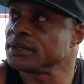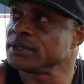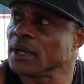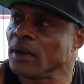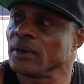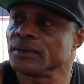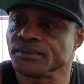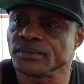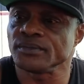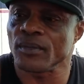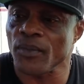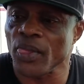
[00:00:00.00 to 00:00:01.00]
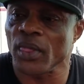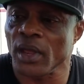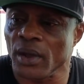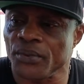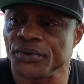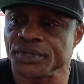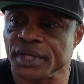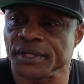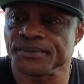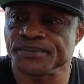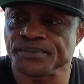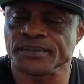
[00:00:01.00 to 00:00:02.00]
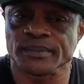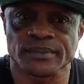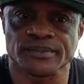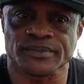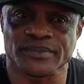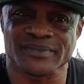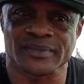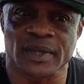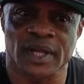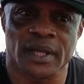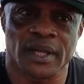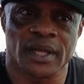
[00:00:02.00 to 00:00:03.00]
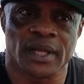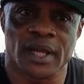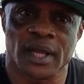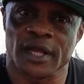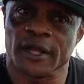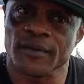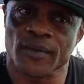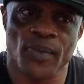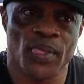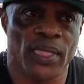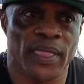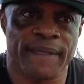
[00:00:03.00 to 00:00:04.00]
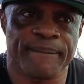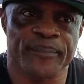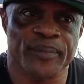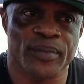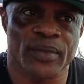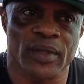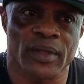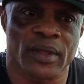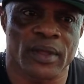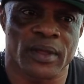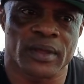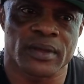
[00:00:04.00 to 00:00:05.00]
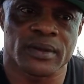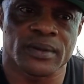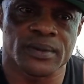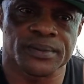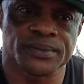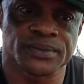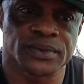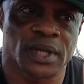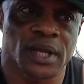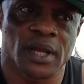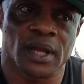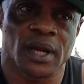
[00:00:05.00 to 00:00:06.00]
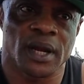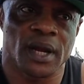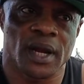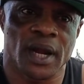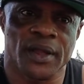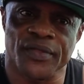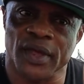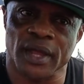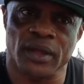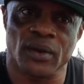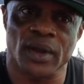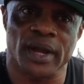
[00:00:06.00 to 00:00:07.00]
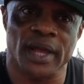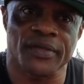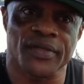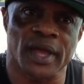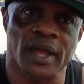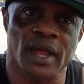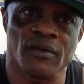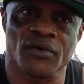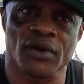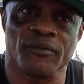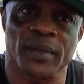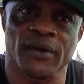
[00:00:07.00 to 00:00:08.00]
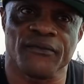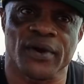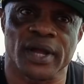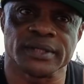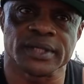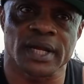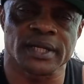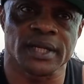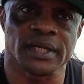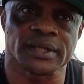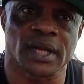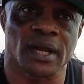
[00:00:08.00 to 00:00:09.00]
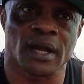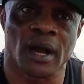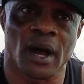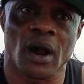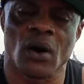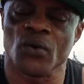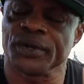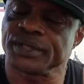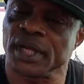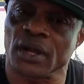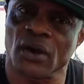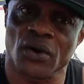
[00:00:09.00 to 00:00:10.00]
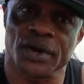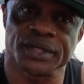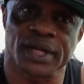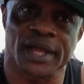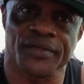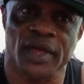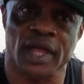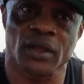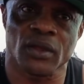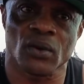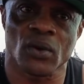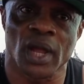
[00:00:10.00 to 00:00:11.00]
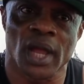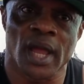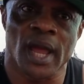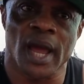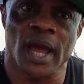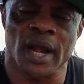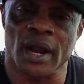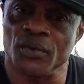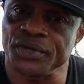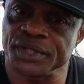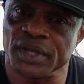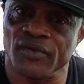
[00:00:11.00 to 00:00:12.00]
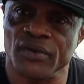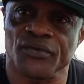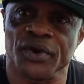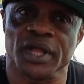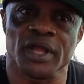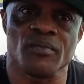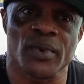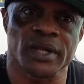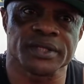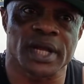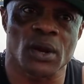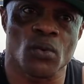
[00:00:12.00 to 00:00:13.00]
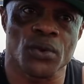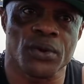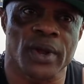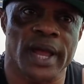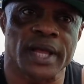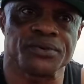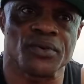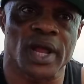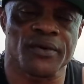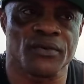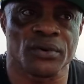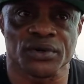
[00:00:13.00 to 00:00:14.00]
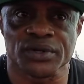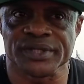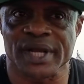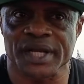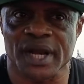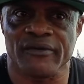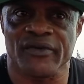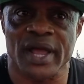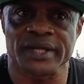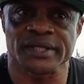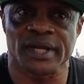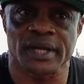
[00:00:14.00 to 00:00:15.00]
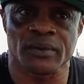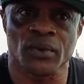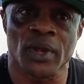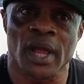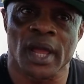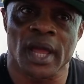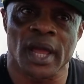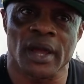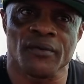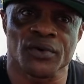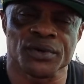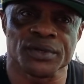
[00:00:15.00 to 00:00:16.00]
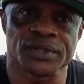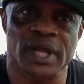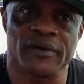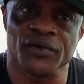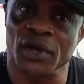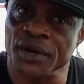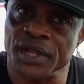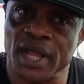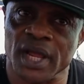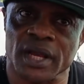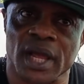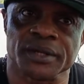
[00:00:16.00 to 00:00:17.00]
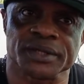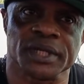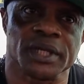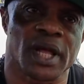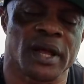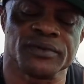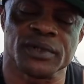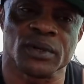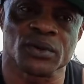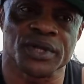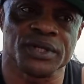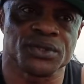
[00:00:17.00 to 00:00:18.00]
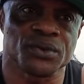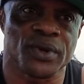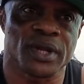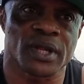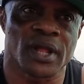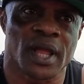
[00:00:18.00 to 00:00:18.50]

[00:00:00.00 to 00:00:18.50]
Well, so best of luck in 5 days in New York, and I can't wait to catch up with you for the next shoot before the next show. I thank you, and I thank every of my fans that these are always encouraging. I thank you, and I receive every email that you guys write. For those that I've answered, and for those that have not yet, I'll still have to look into it.